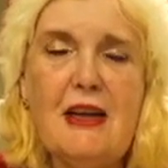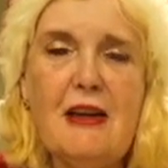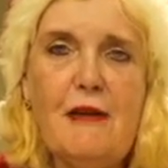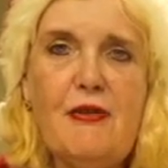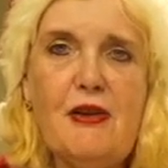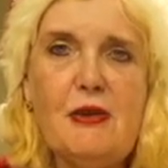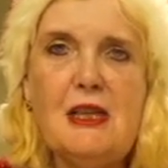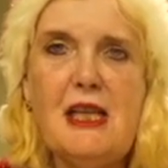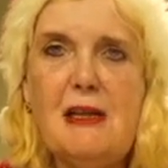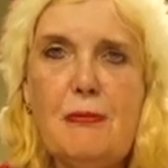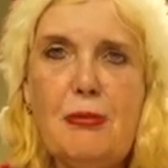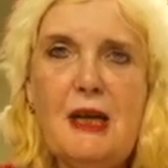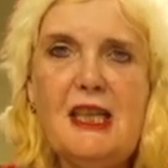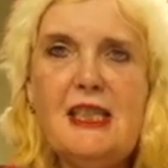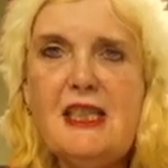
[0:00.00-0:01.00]
And if you did,
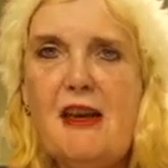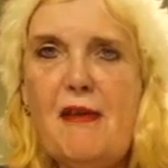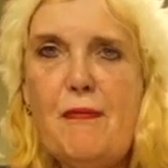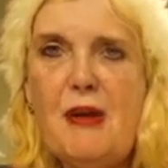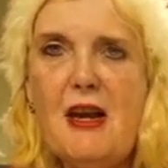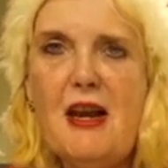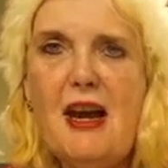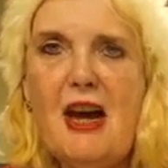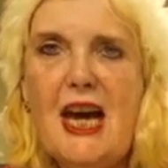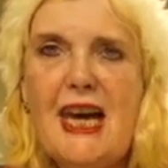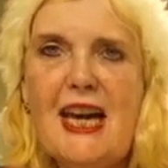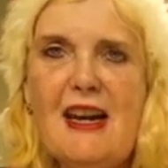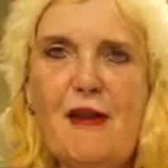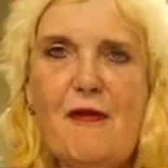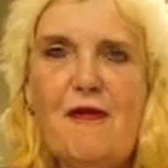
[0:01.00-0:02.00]
please give me a
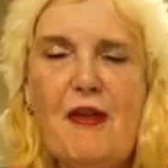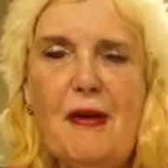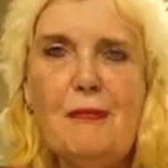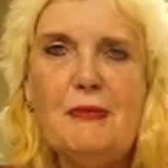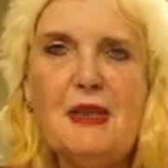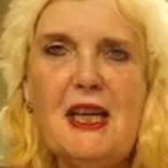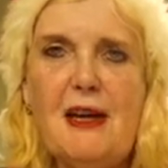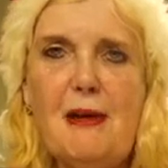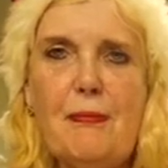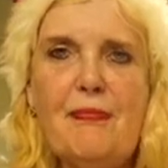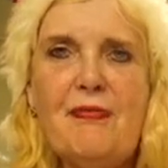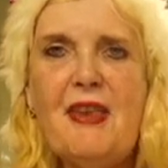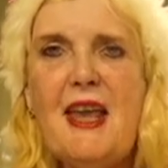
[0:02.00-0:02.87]
like and a thumbs up,